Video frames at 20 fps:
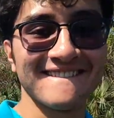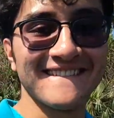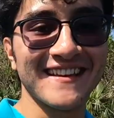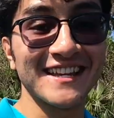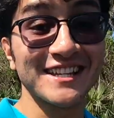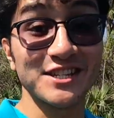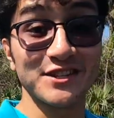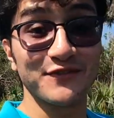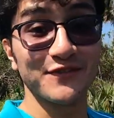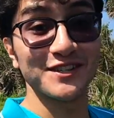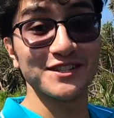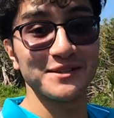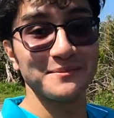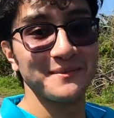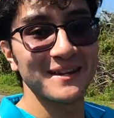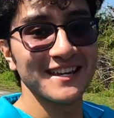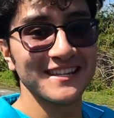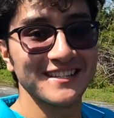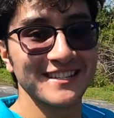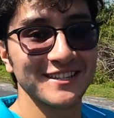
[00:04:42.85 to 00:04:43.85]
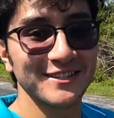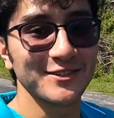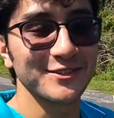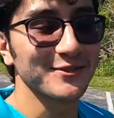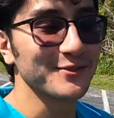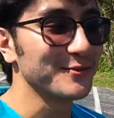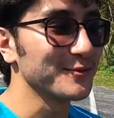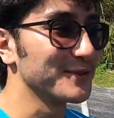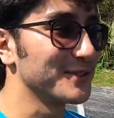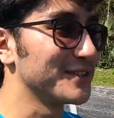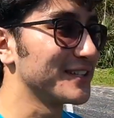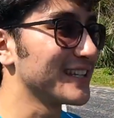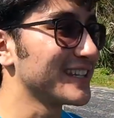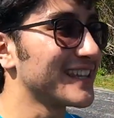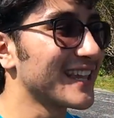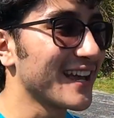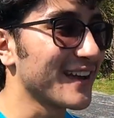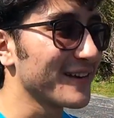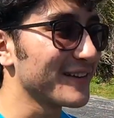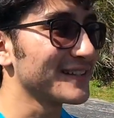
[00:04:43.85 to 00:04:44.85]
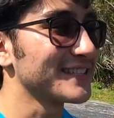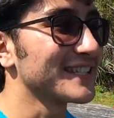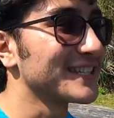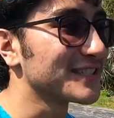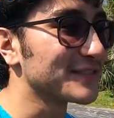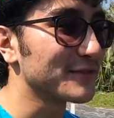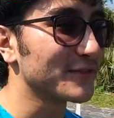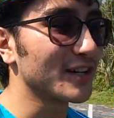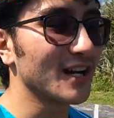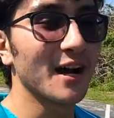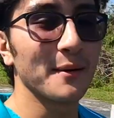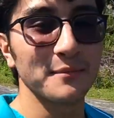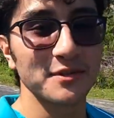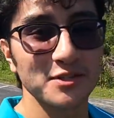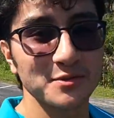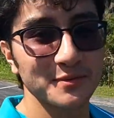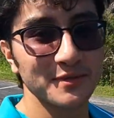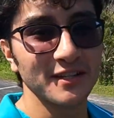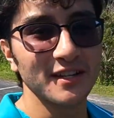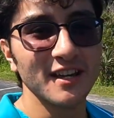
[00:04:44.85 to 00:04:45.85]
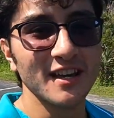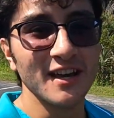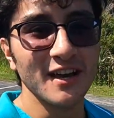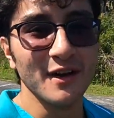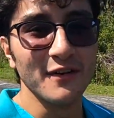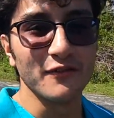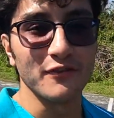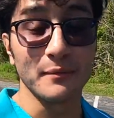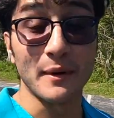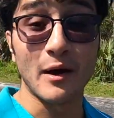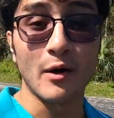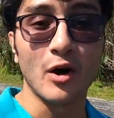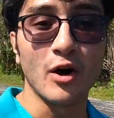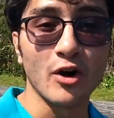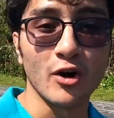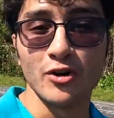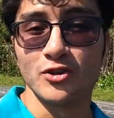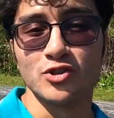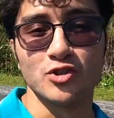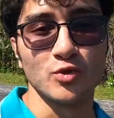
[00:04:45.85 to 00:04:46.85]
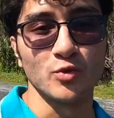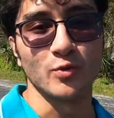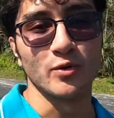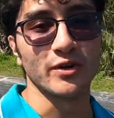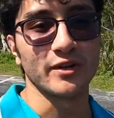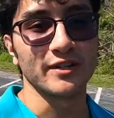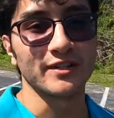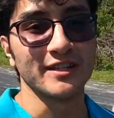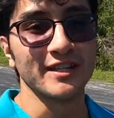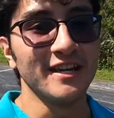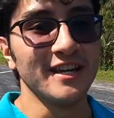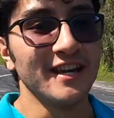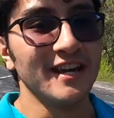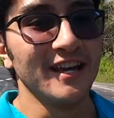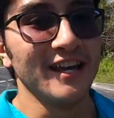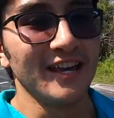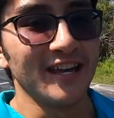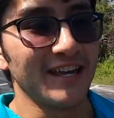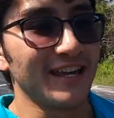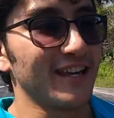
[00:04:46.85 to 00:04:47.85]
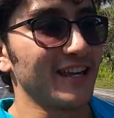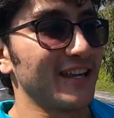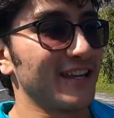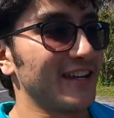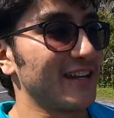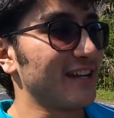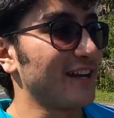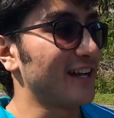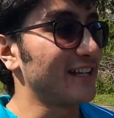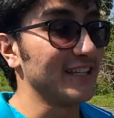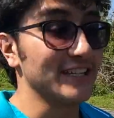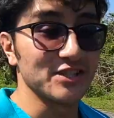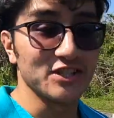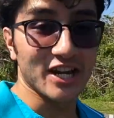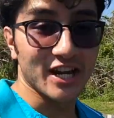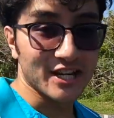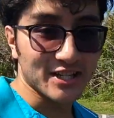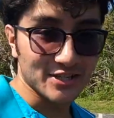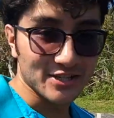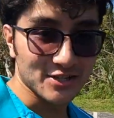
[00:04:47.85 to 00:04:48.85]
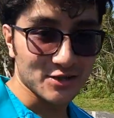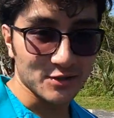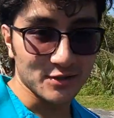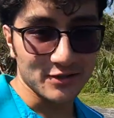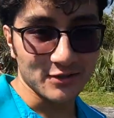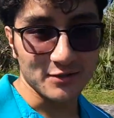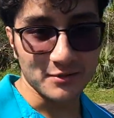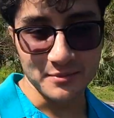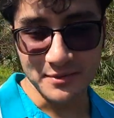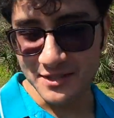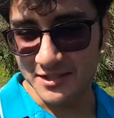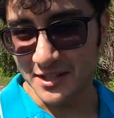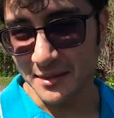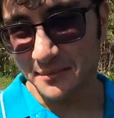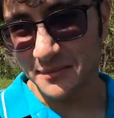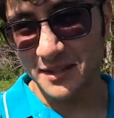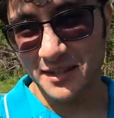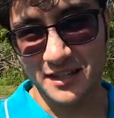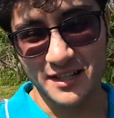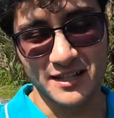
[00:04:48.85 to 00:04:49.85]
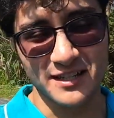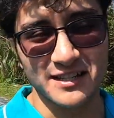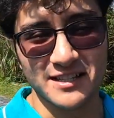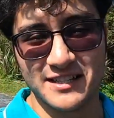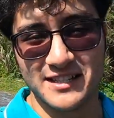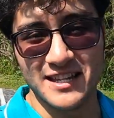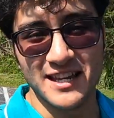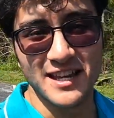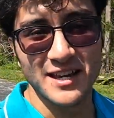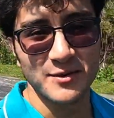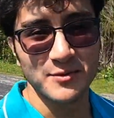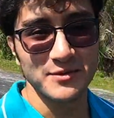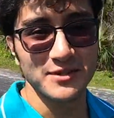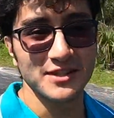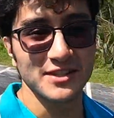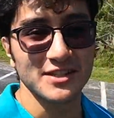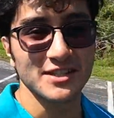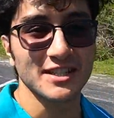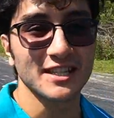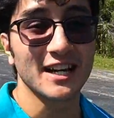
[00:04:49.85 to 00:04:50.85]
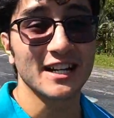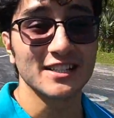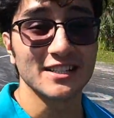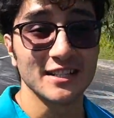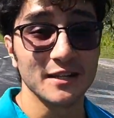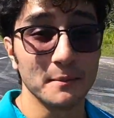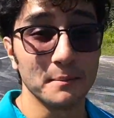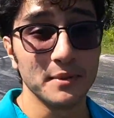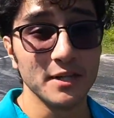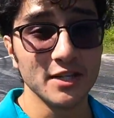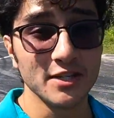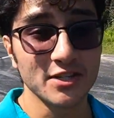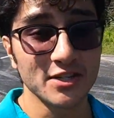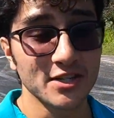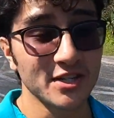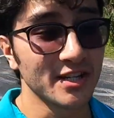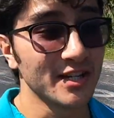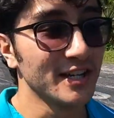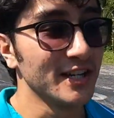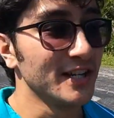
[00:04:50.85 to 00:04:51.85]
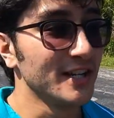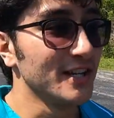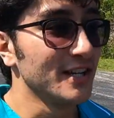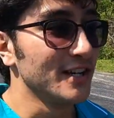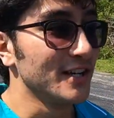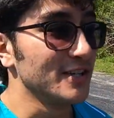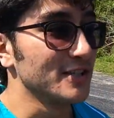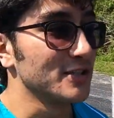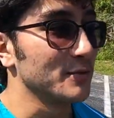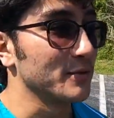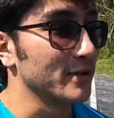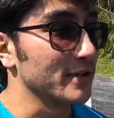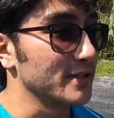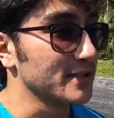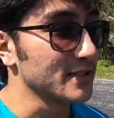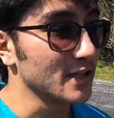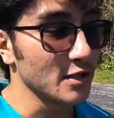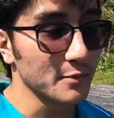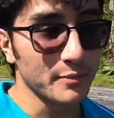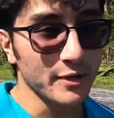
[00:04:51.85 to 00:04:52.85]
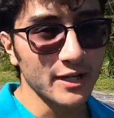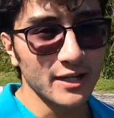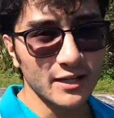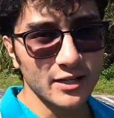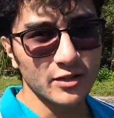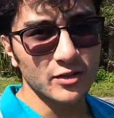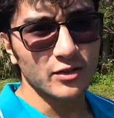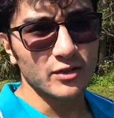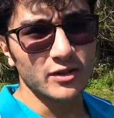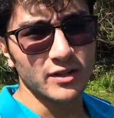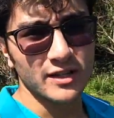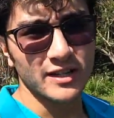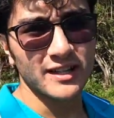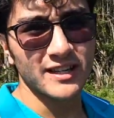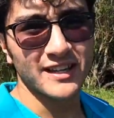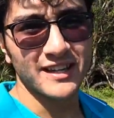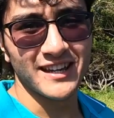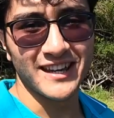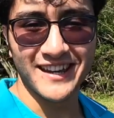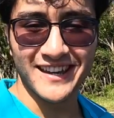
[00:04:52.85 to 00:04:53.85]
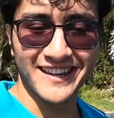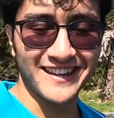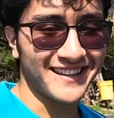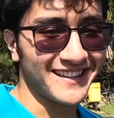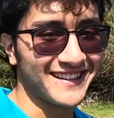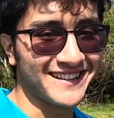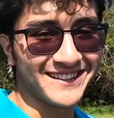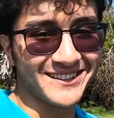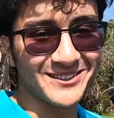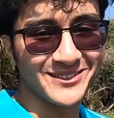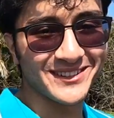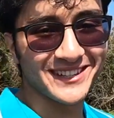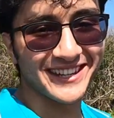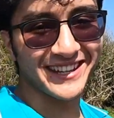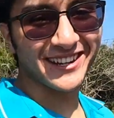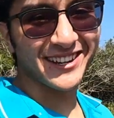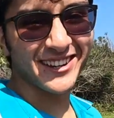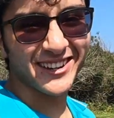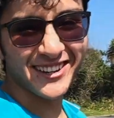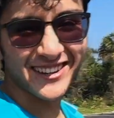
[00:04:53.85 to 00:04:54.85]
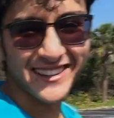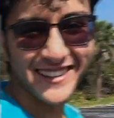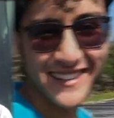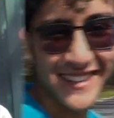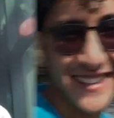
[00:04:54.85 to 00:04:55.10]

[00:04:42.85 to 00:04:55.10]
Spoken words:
it just feels amazing, you know, when you get that sense of accomplishment from how hard you worked. And I did change into a little bit something because we just got to the beach, so we're gonna celebrate a little and get it on.